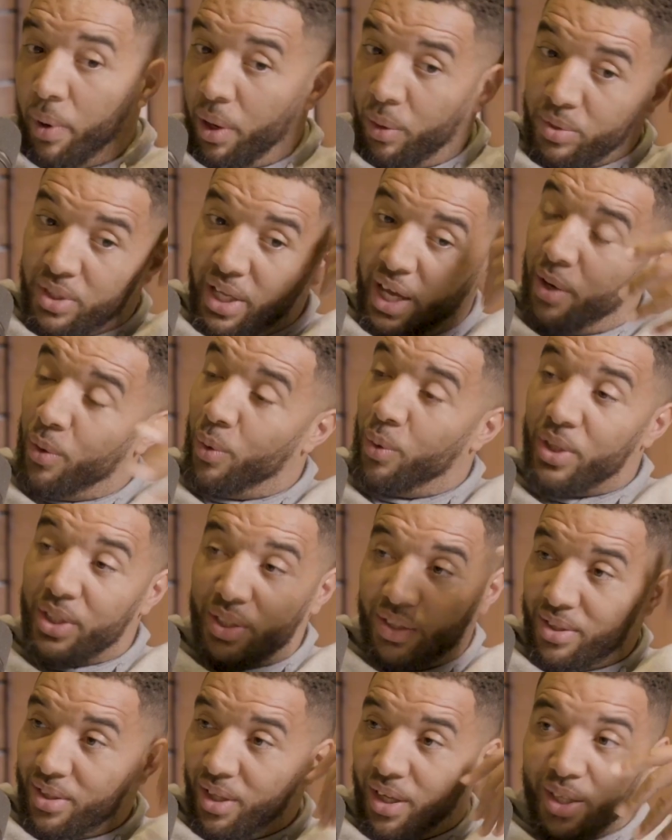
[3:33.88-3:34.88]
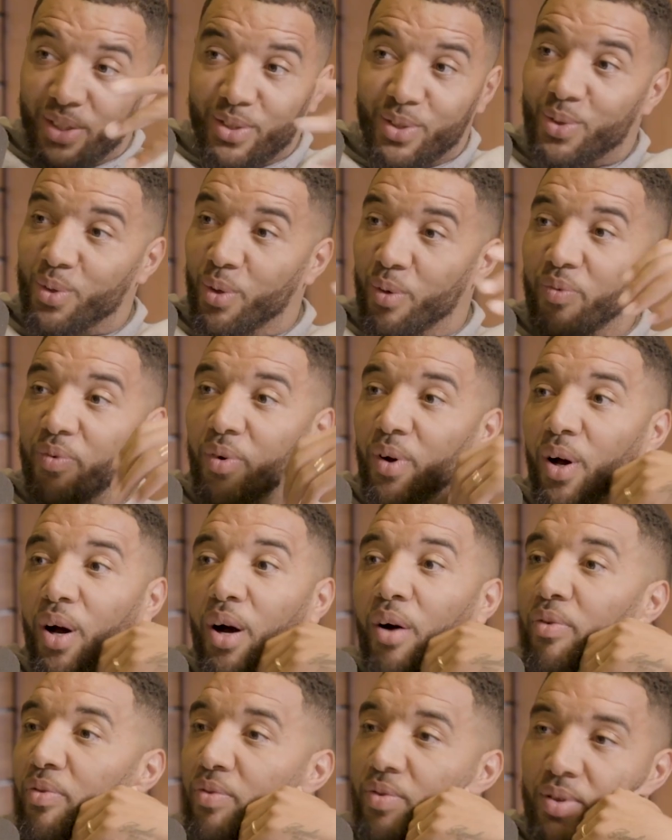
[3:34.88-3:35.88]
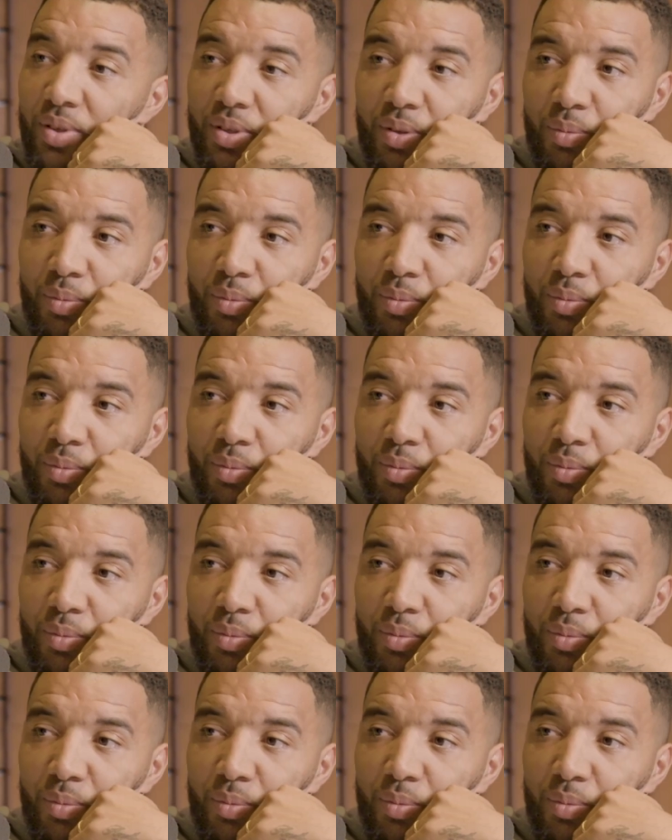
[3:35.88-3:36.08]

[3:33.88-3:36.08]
but I was letting all this like stuff off.